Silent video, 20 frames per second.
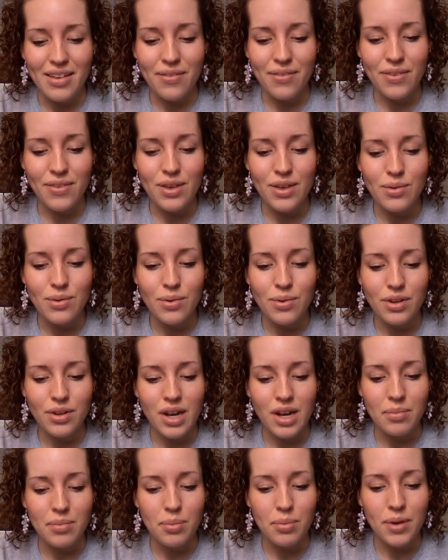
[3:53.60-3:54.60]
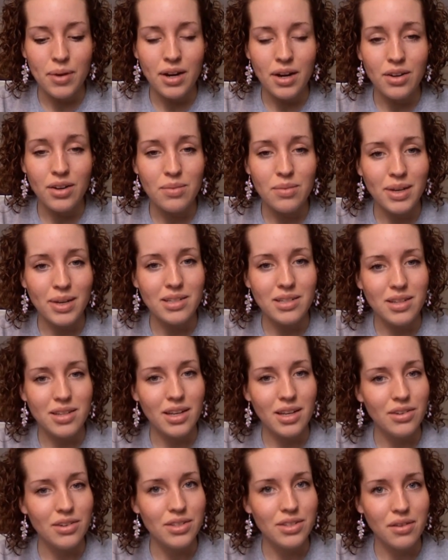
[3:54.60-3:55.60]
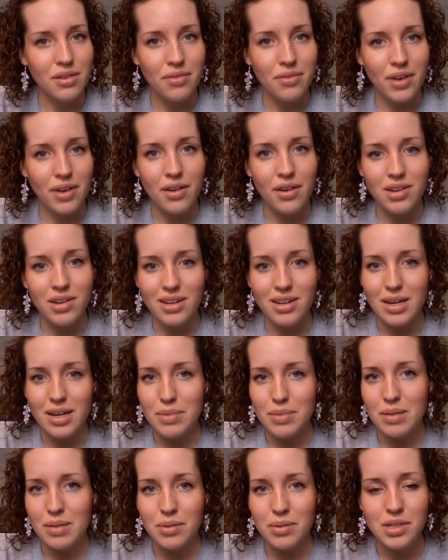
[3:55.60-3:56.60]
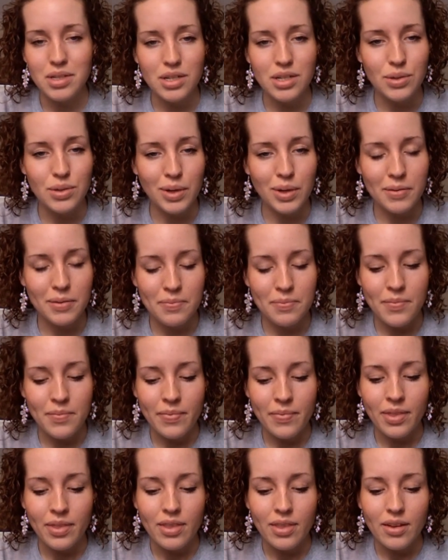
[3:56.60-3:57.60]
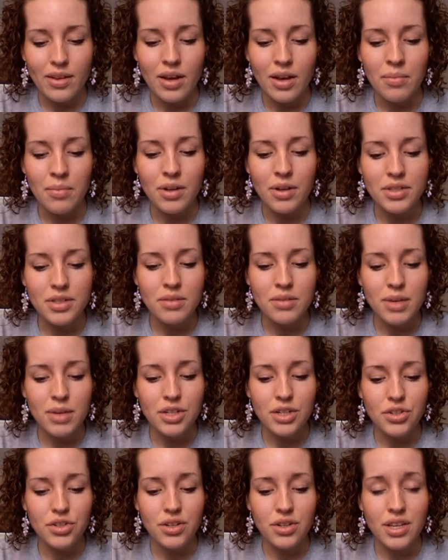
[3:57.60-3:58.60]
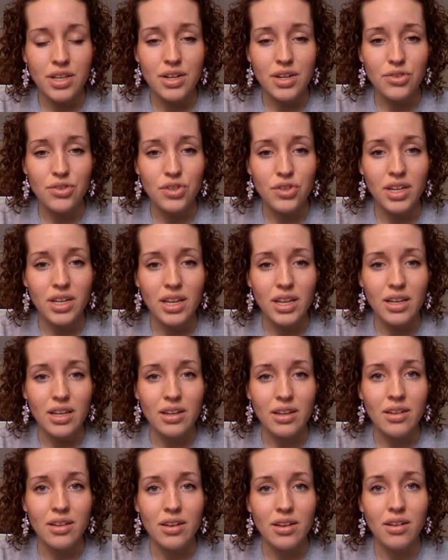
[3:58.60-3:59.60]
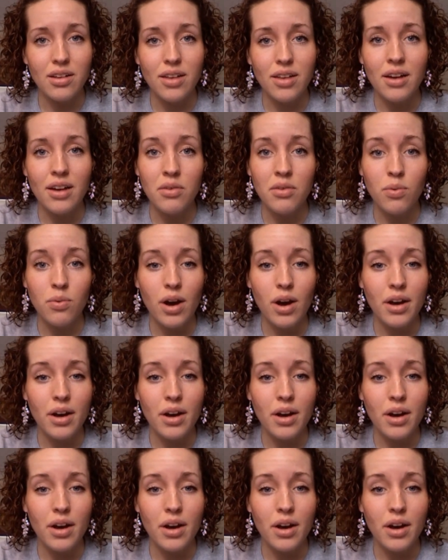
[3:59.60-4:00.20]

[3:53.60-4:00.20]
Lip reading: If you are not prepared, you might psych yourself out and not be able to do it. Also make sure that you're drinking a lot of